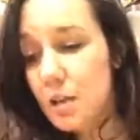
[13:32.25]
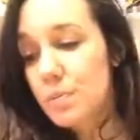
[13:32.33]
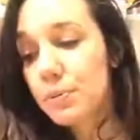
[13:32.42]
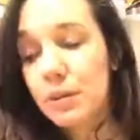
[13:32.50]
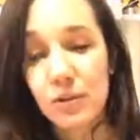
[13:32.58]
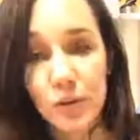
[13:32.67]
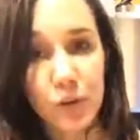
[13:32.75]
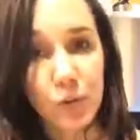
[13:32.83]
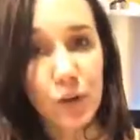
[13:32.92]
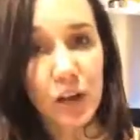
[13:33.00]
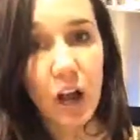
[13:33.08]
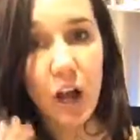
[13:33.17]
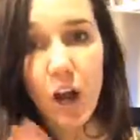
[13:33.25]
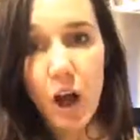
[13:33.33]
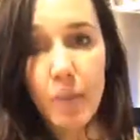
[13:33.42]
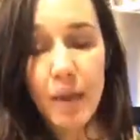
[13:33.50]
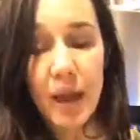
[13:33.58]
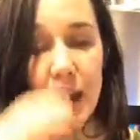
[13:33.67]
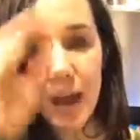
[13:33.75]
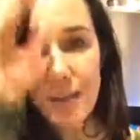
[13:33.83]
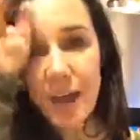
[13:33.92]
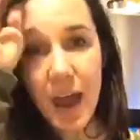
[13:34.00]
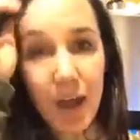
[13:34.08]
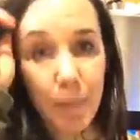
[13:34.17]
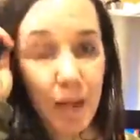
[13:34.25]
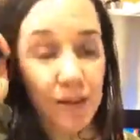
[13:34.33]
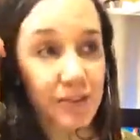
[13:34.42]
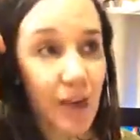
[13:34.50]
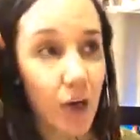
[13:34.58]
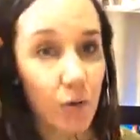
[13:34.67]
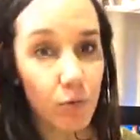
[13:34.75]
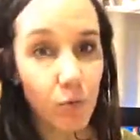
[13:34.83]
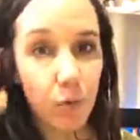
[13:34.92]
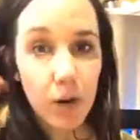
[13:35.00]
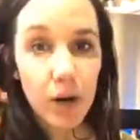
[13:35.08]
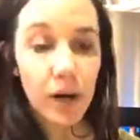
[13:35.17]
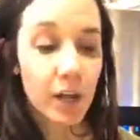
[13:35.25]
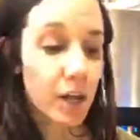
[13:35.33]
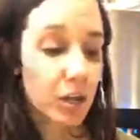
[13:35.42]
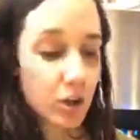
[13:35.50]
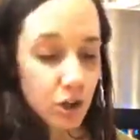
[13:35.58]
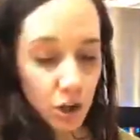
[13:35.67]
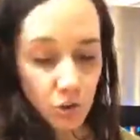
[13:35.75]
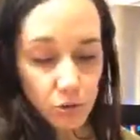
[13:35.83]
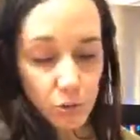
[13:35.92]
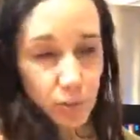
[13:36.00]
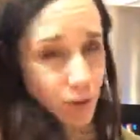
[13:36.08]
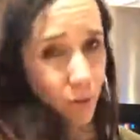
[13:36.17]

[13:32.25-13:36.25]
please feel free to comment and tag myself or your coach below,